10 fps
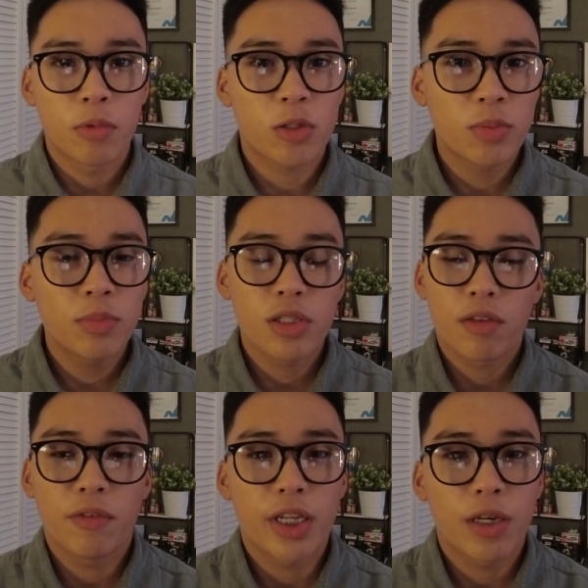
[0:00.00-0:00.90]
Welcome to
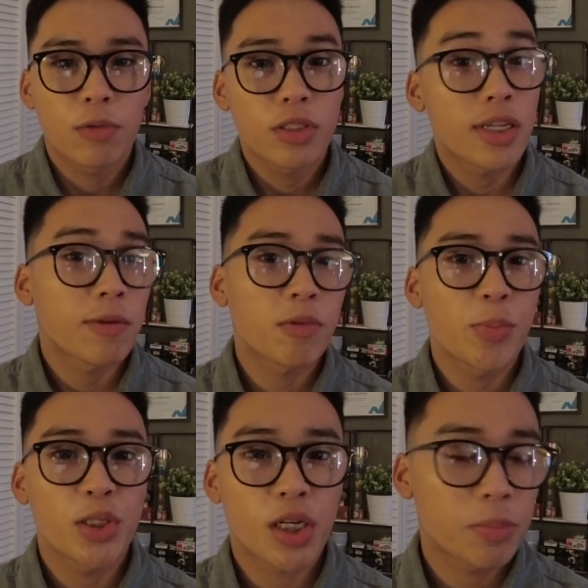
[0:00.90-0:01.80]
the video. Today we're
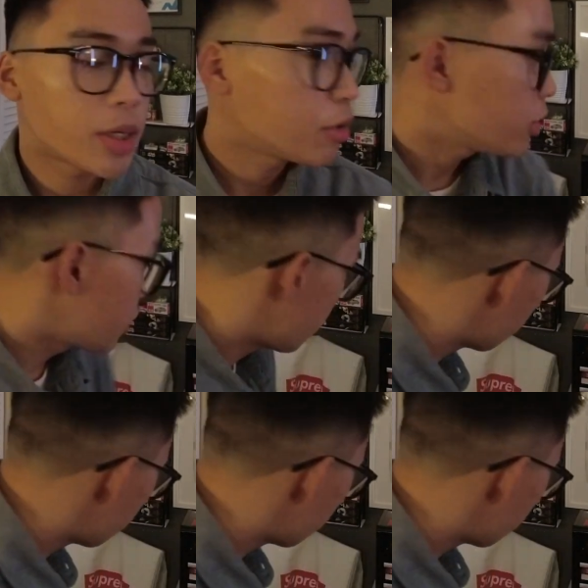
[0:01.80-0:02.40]
going to be talking about